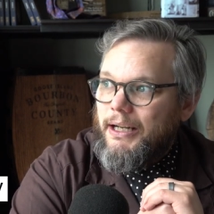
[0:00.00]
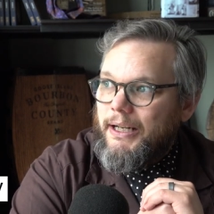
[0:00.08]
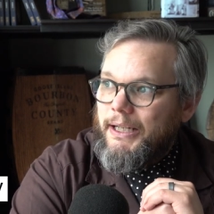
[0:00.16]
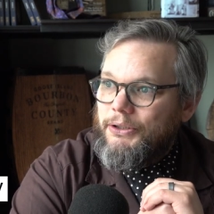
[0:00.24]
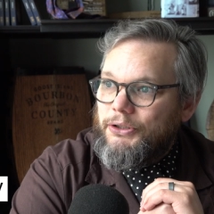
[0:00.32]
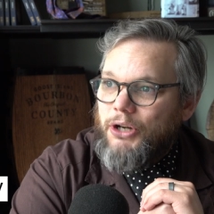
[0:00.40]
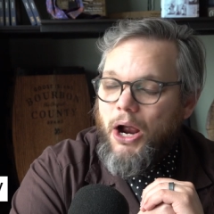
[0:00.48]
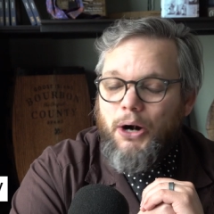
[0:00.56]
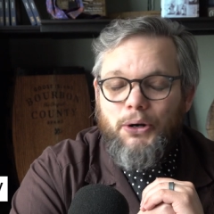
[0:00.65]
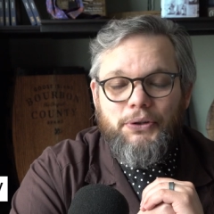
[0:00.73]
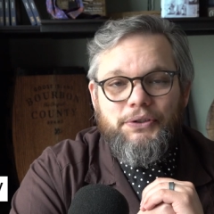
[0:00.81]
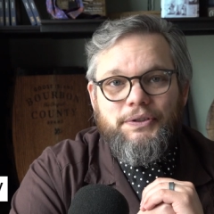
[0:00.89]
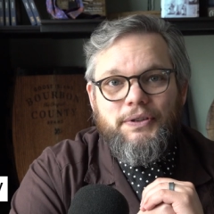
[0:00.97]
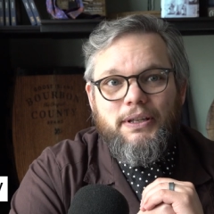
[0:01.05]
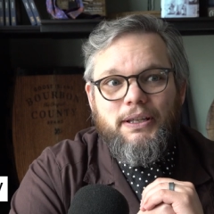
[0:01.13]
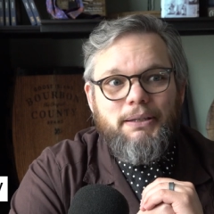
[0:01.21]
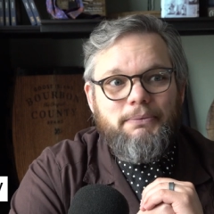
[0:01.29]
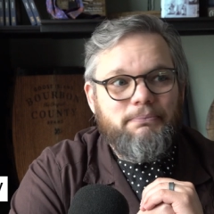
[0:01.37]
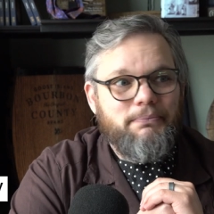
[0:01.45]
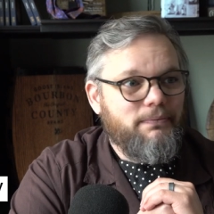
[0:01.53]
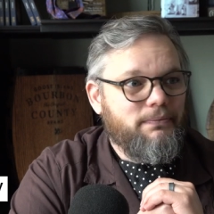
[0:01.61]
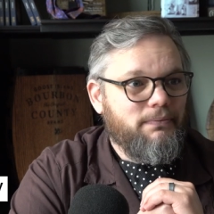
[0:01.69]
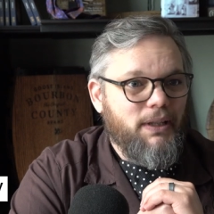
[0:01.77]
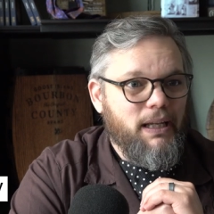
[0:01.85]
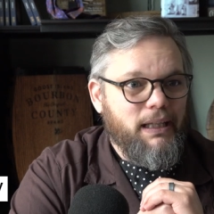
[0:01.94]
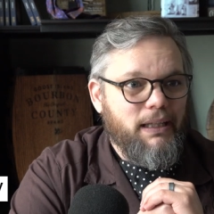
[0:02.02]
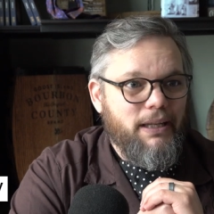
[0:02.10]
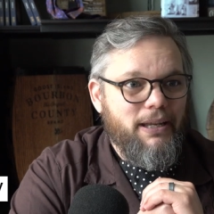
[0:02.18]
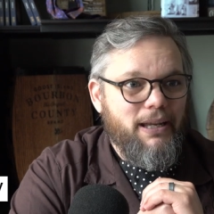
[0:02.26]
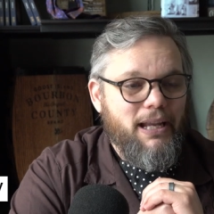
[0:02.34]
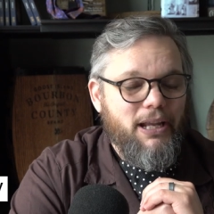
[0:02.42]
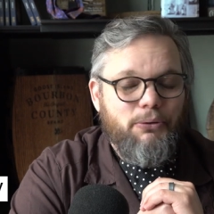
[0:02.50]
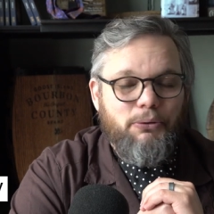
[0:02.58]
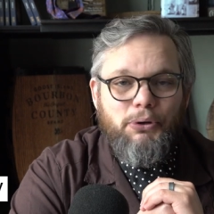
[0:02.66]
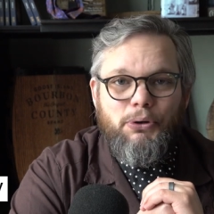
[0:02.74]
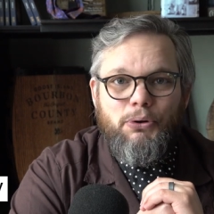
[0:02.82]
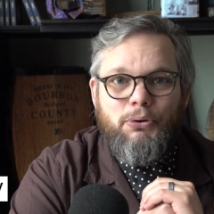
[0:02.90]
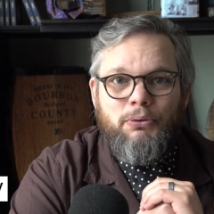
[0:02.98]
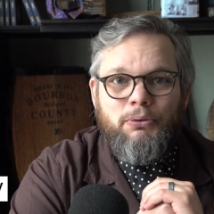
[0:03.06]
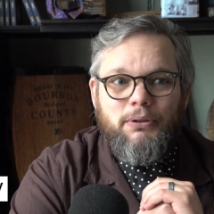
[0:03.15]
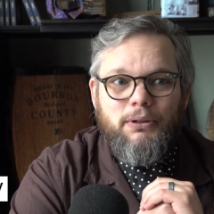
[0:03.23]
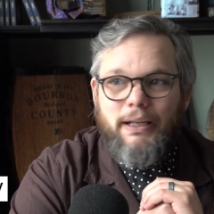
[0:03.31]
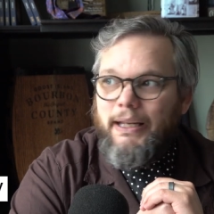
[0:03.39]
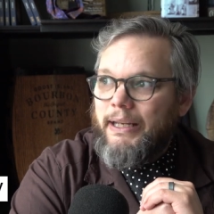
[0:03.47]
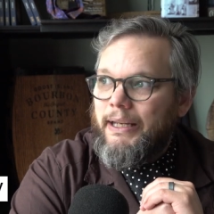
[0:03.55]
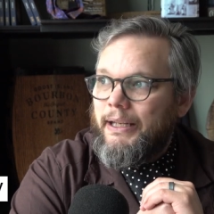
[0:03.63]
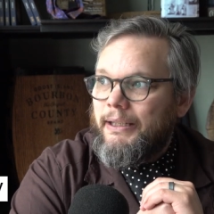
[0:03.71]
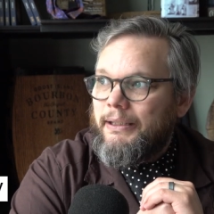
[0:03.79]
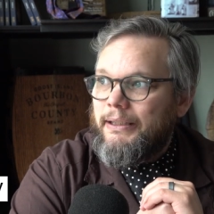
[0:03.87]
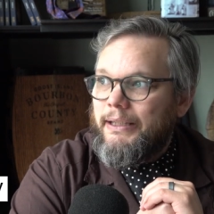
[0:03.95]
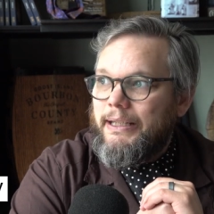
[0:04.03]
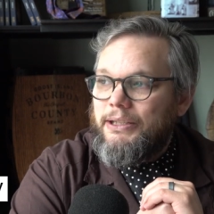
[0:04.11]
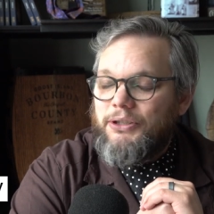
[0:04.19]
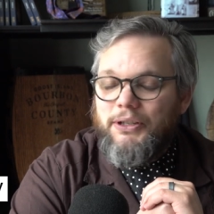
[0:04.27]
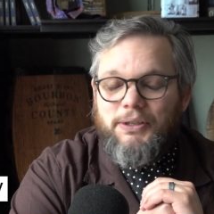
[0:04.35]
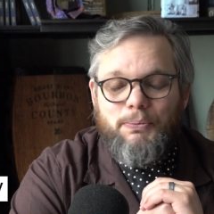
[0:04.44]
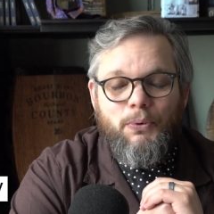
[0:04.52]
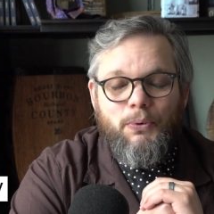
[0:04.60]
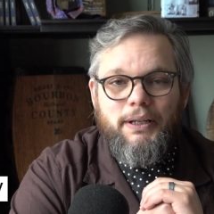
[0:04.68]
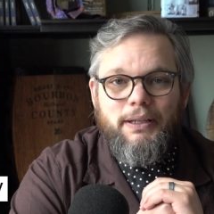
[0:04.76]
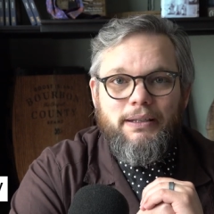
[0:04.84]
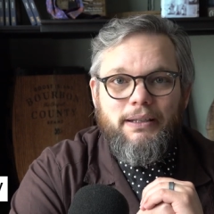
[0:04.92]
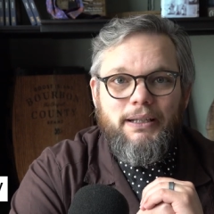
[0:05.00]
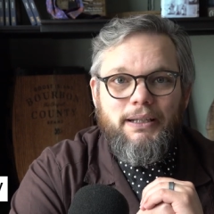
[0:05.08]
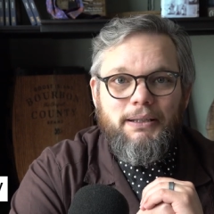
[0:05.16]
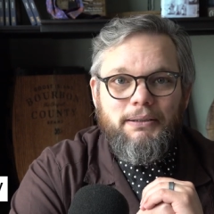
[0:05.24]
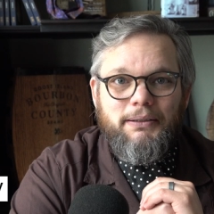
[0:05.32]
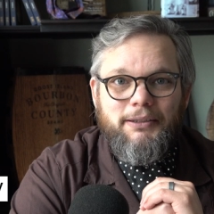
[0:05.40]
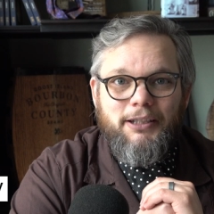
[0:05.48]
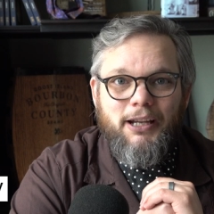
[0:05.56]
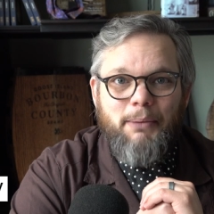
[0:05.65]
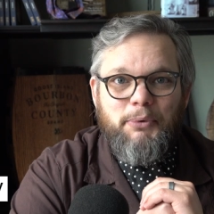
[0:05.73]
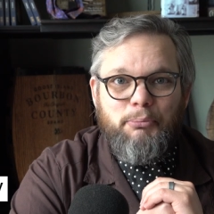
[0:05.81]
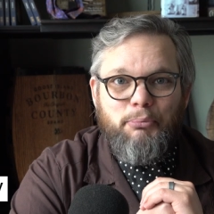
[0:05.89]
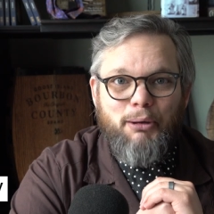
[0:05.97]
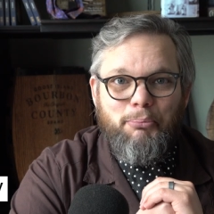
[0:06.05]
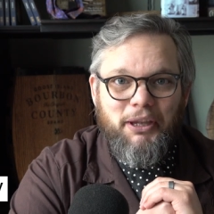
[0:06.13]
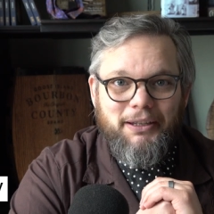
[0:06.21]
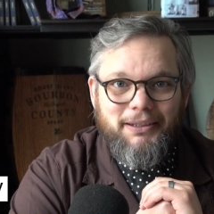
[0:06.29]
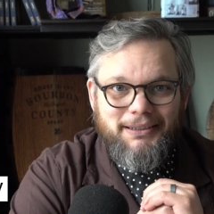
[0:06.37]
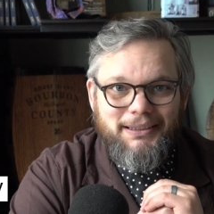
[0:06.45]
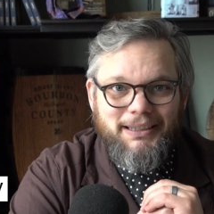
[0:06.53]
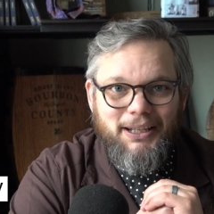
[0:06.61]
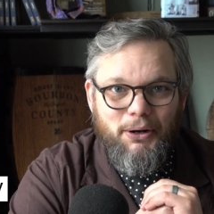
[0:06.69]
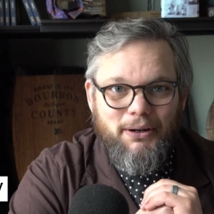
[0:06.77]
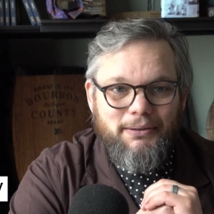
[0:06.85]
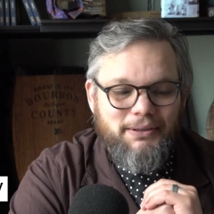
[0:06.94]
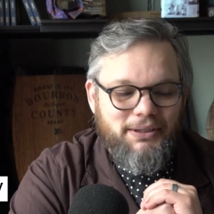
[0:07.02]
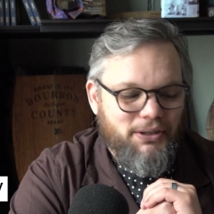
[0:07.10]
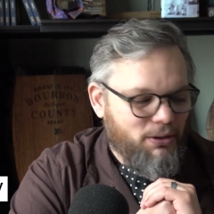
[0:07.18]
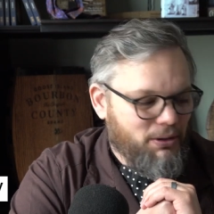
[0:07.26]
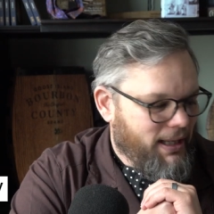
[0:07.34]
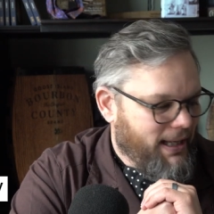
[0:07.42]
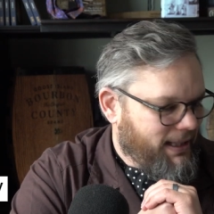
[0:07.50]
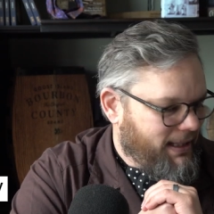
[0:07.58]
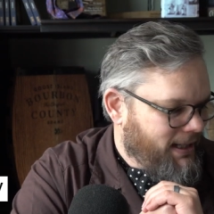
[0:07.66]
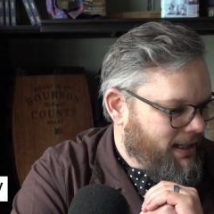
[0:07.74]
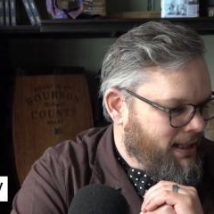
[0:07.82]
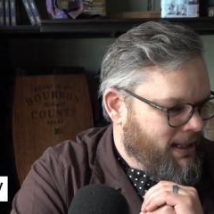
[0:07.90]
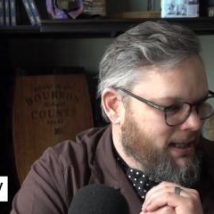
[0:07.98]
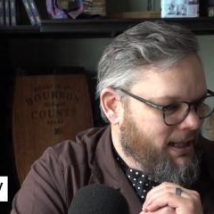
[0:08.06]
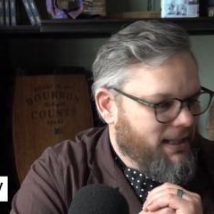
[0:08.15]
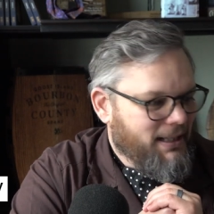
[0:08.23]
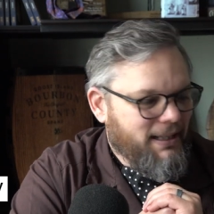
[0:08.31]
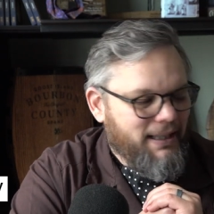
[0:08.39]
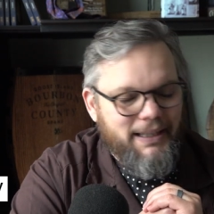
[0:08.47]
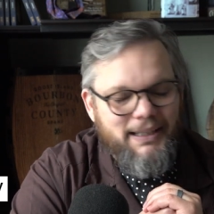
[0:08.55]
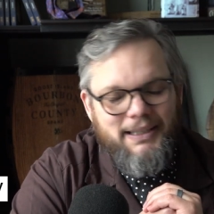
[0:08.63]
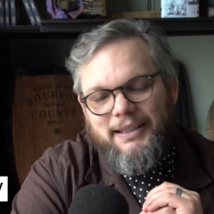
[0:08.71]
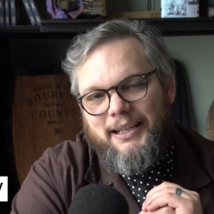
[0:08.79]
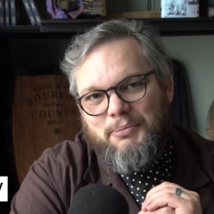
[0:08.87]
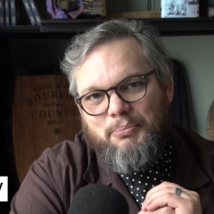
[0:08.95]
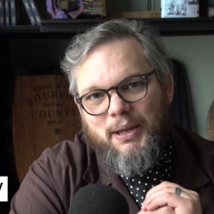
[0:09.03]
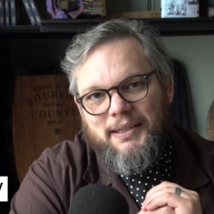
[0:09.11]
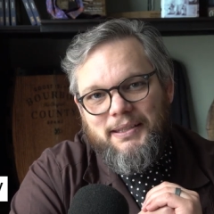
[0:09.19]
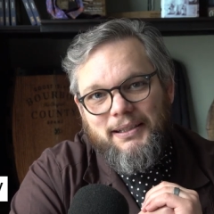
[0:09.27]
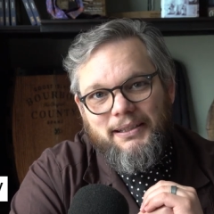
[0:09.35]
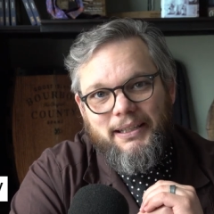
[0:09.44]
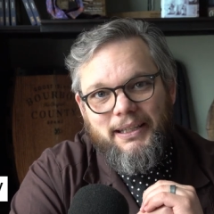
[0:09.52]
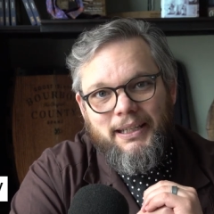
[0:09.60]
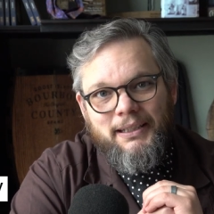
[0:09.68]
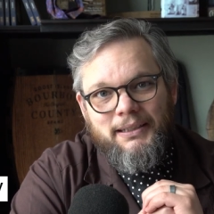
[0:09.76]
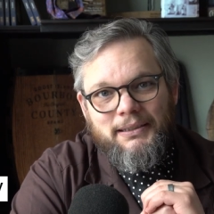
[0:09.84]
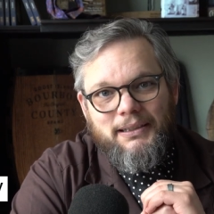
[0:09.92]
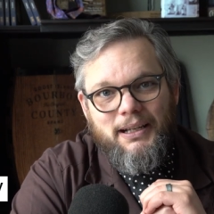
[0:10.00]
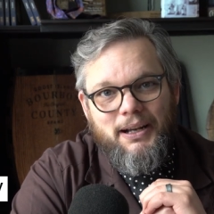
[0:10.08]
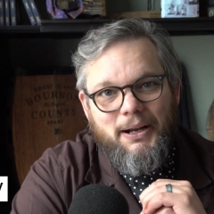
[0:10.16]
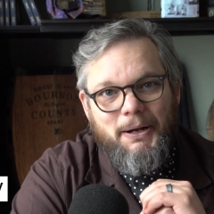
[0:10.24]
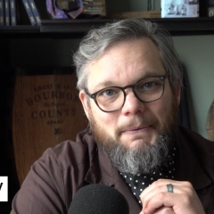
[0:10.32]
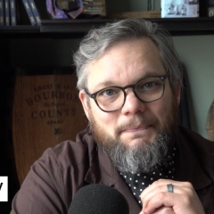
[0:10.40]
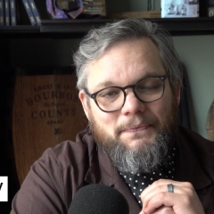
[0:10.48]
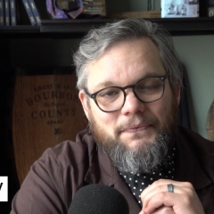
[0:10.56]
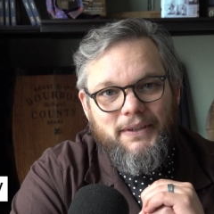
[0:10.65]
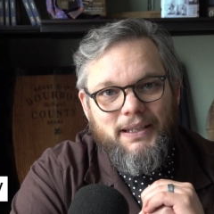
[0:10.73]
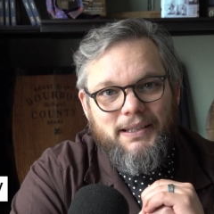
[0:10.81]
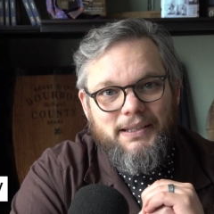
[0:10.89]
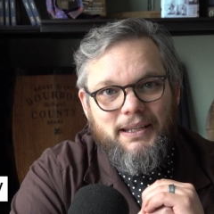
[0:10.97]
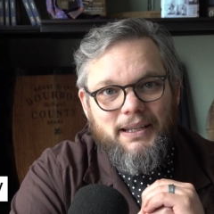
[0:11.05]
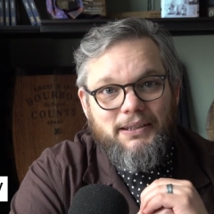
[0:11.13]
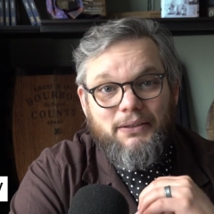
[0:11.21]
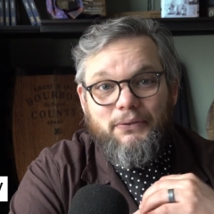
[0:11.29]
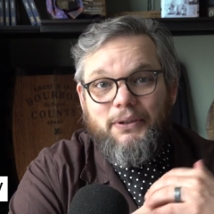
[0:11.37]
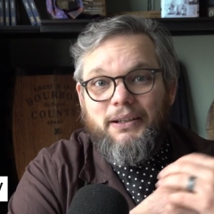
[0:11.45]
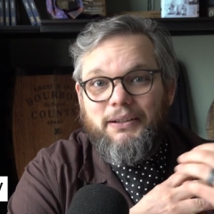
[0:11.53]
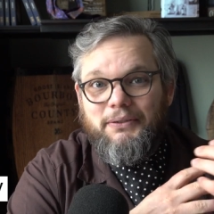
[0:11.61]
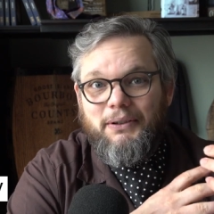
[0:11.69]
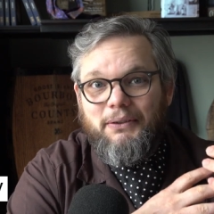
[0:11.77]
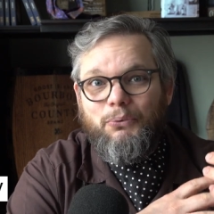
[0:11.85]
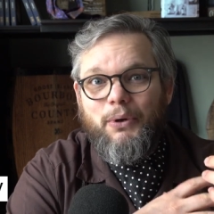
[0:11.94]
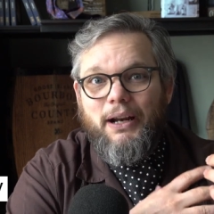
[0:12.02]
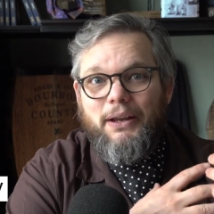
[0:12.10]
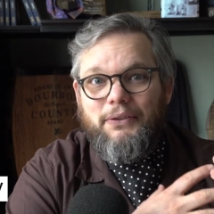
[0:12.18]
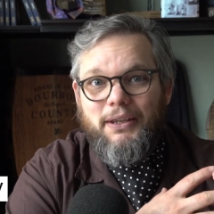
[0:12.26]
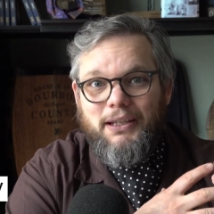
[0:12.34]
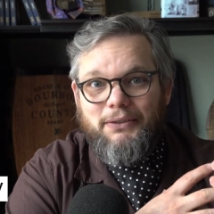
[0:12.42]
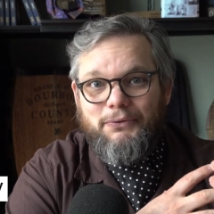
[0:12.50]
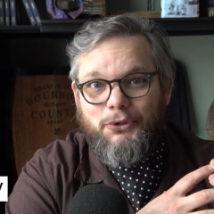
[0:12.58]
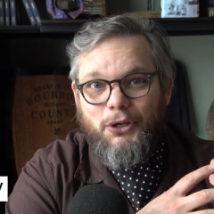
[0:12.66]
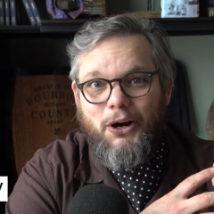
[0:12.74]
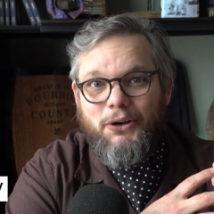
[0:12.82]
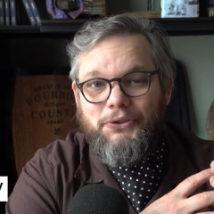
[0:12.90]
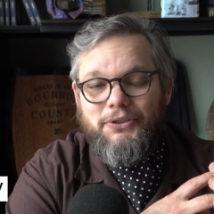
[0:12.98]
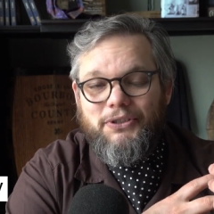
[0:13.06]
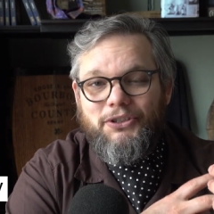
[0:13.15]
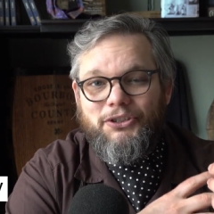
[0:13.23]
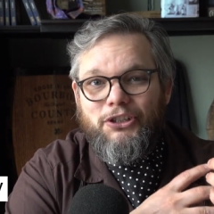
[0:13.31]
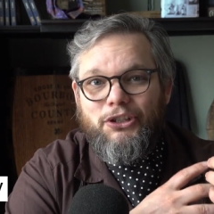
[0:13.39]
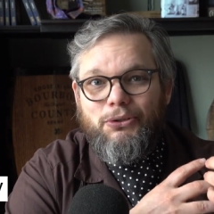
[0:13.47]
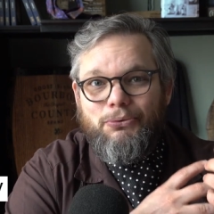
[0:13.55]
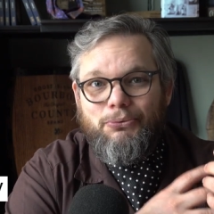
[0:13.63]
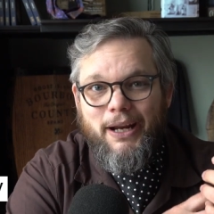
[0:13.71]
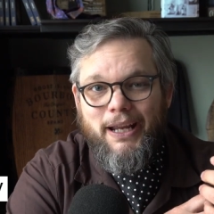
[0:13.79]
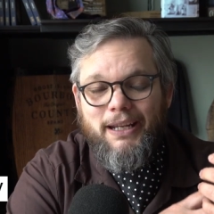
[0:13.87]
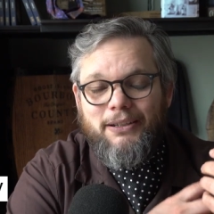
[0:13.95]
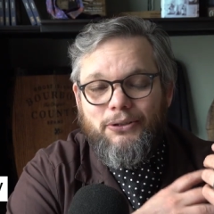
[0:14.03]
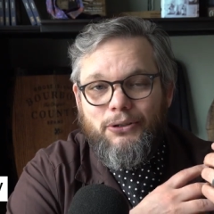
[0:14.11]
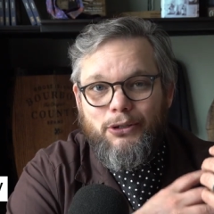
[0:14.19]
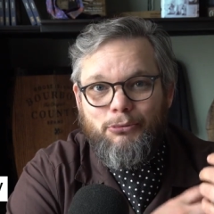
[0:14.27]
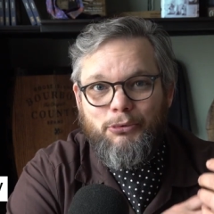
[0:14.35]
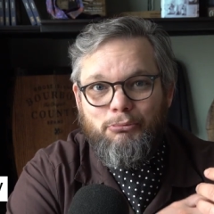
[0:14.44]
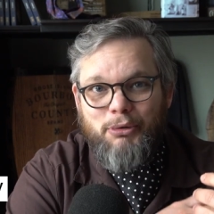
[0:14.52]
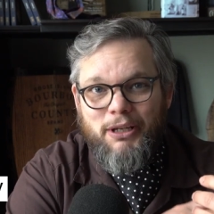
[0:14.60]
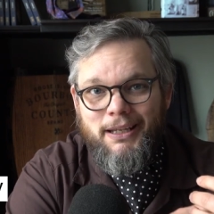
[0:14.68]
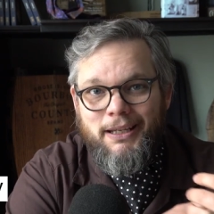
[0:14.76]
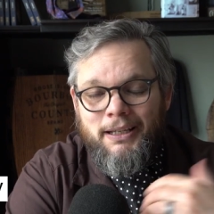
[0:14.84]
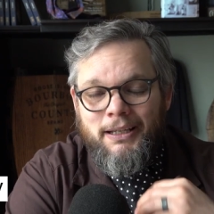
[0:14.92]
Charles, like he grew and he just wanted to adopt a puppy, you know? And so like that's basically the extent of what I think of Charles. He's just a great human being.